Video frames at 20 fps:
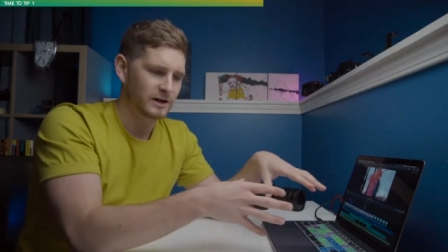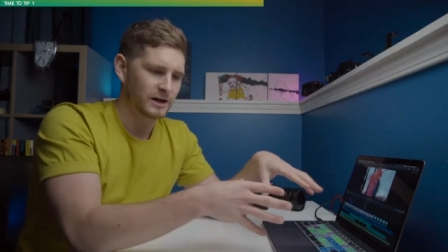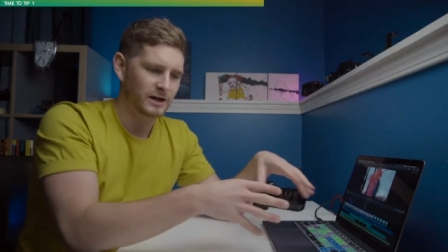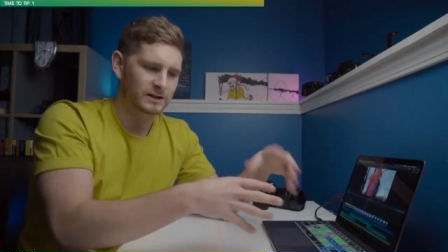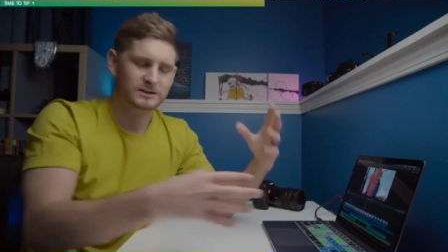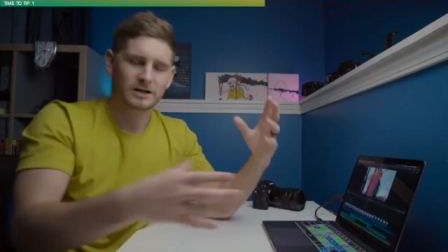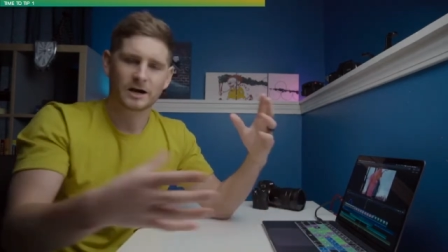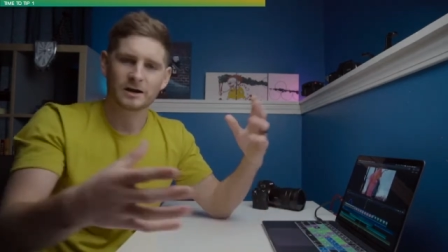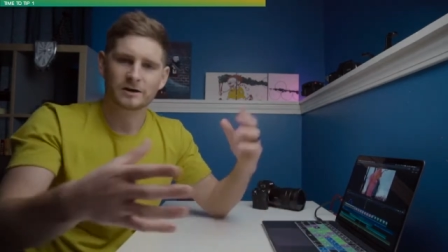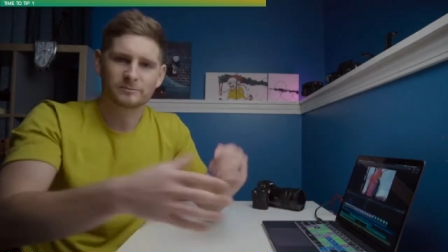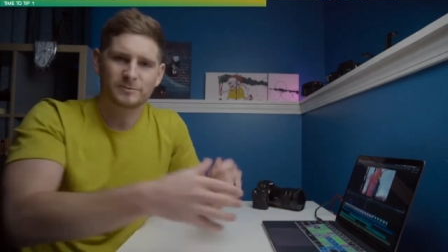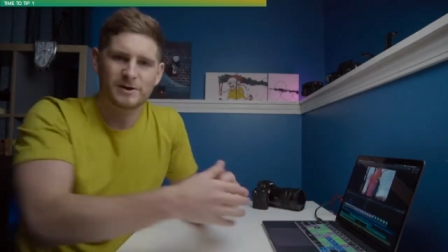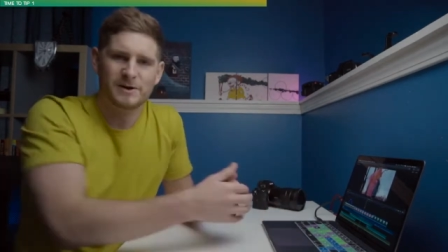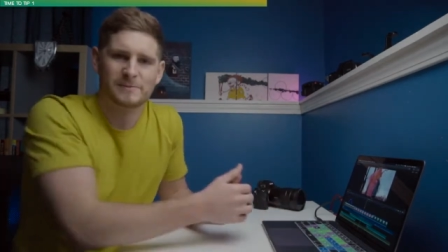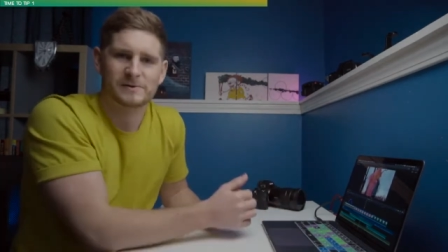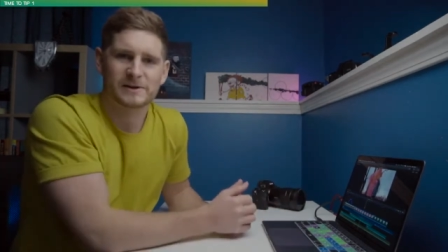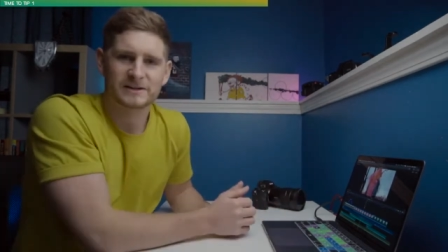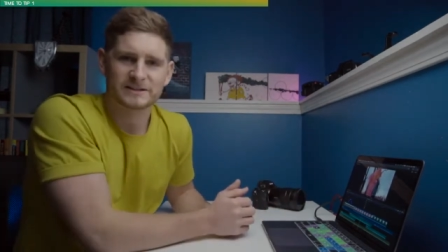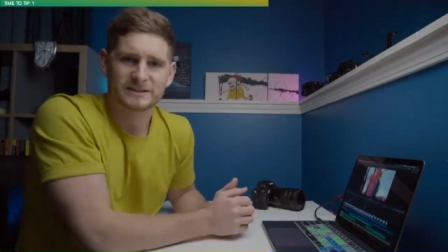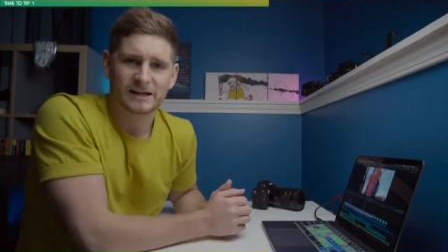a ton of
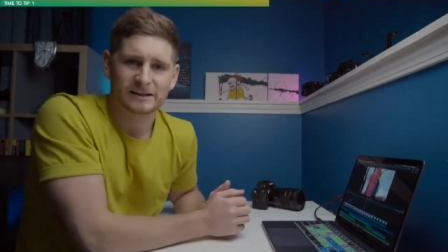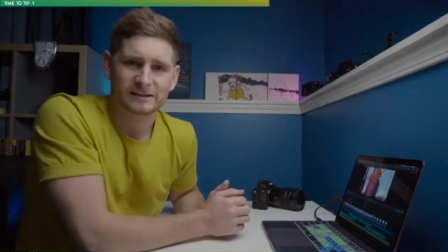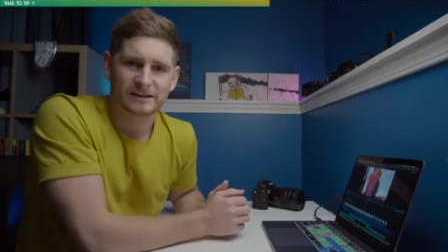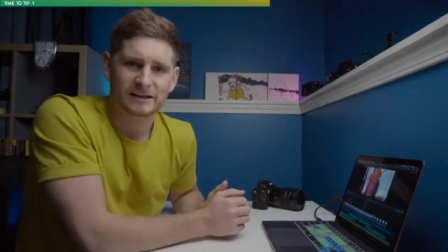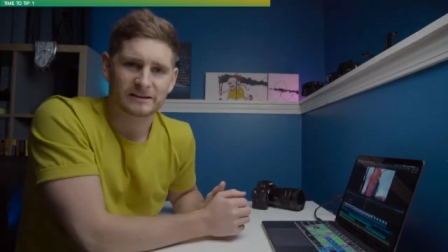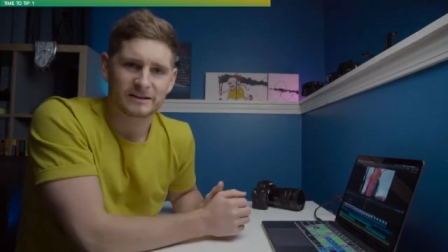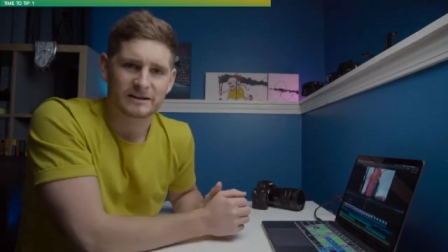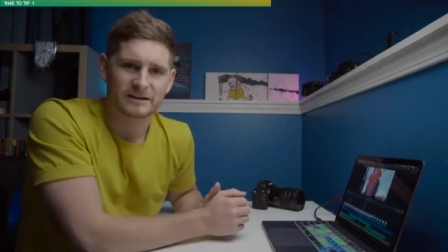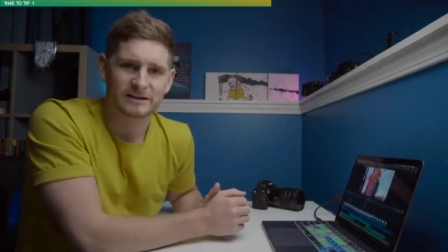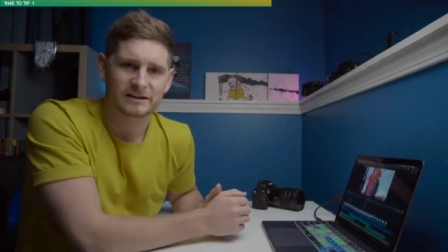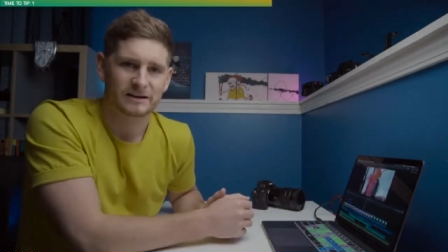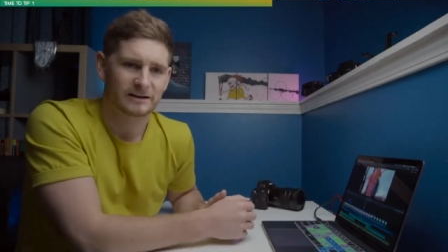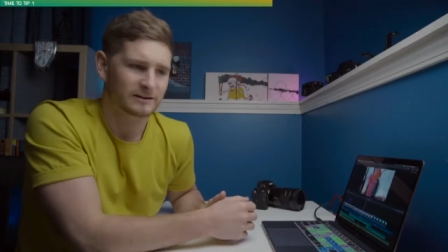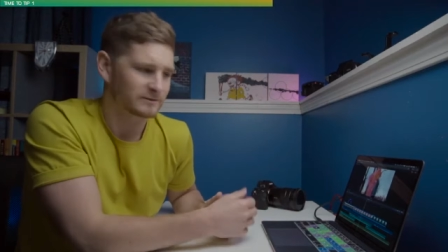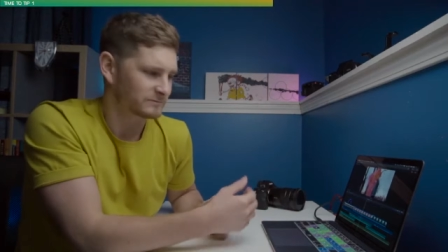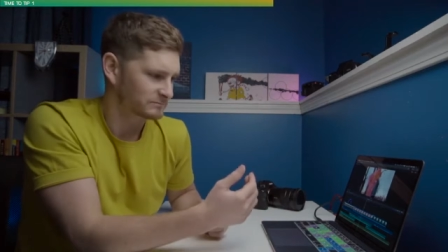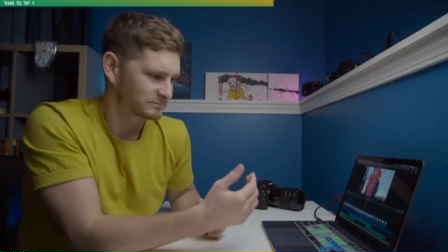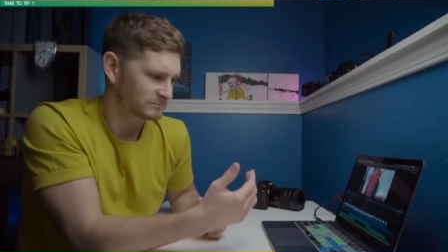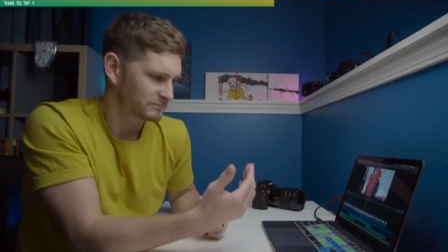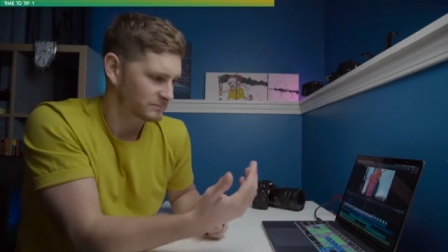people are sat there thinking,